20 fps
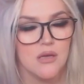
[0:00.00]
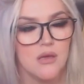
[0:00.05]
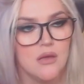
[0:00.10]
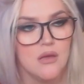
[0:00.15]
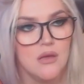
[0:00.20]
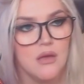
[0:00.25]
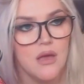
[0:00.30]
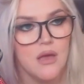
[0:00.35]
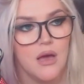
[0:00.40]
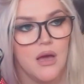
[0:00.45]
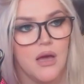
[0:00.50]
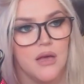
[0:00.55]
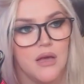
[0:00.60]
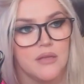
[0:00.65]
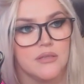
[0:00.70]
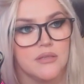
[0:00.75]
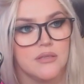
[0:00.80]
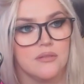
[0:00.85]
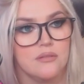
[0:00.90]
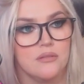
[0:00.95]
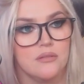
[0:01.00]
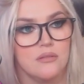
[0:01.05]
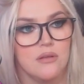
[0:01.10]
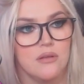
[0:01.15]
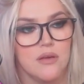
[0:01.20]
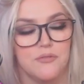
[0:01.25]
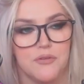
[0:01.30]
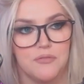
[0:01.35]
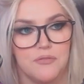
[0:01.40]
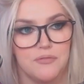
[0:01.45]
and if
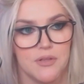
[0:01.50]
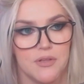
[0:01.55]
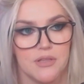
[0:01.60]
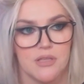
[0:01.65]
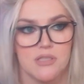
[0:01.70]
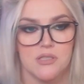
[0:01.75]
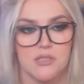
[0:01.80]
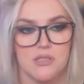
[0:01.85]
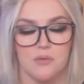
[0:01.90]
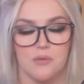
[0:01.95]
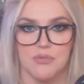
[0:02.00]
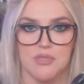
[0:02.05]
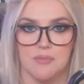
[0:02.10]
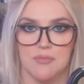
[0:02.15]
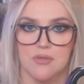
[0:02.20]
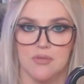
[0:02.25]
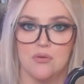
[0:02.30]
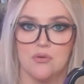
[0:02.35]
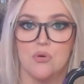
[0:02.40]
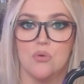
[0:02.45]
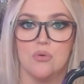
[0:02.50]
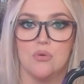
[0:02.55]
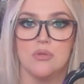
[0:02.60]
you fill this up with something cold,